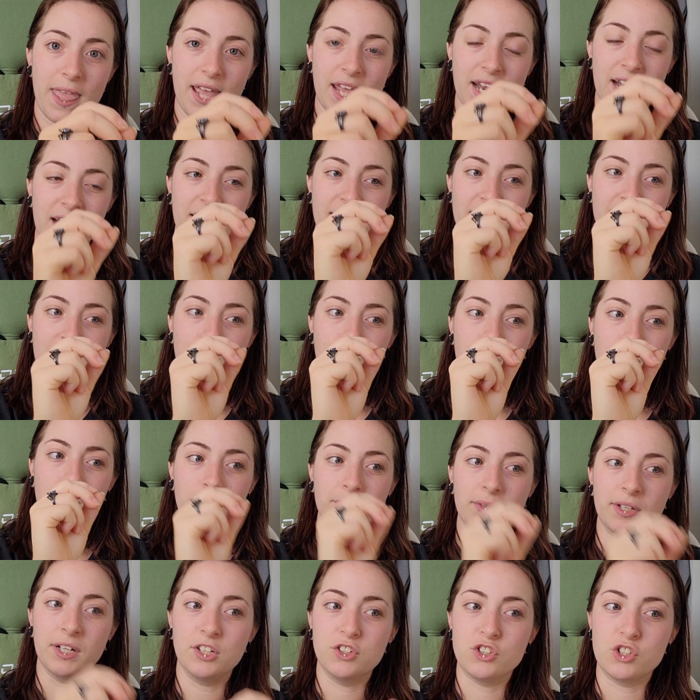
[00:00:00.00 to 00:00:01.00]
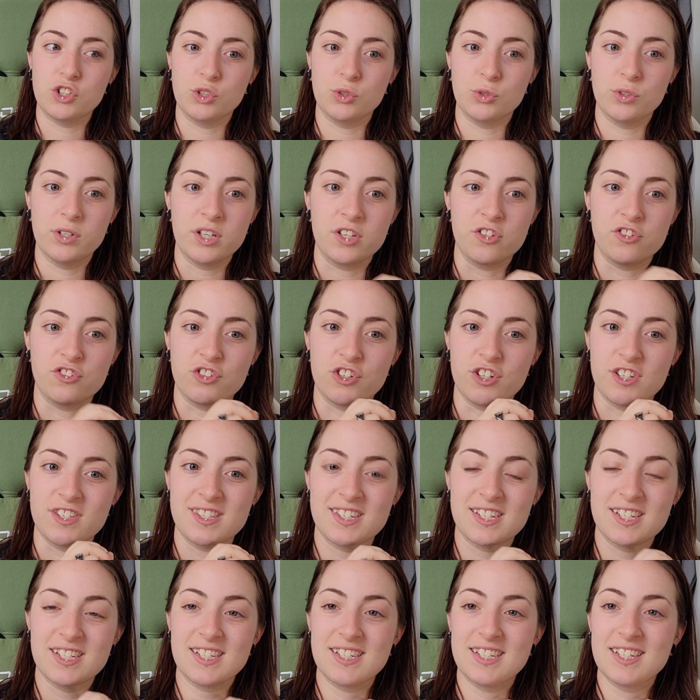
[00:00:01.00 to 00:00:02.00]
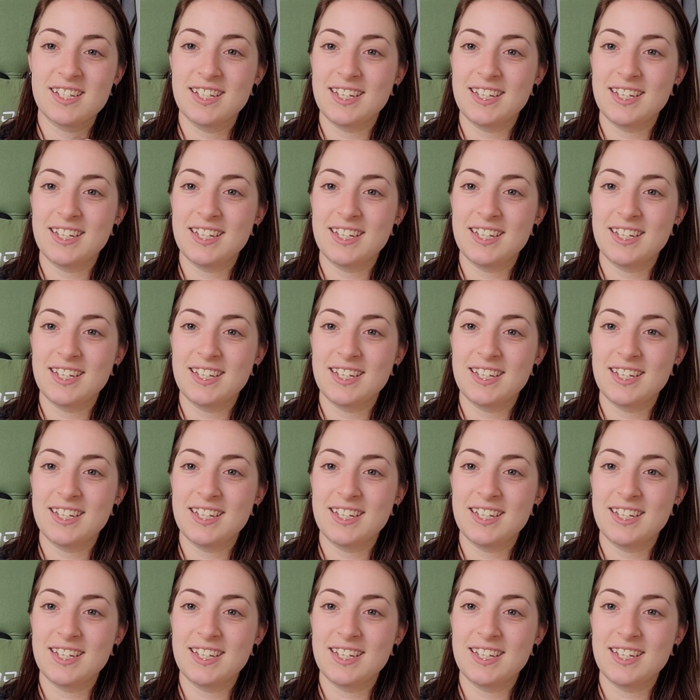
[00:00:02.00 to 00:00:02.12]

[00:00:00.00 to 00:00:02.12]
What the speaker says: and I think what I'm gonna do is just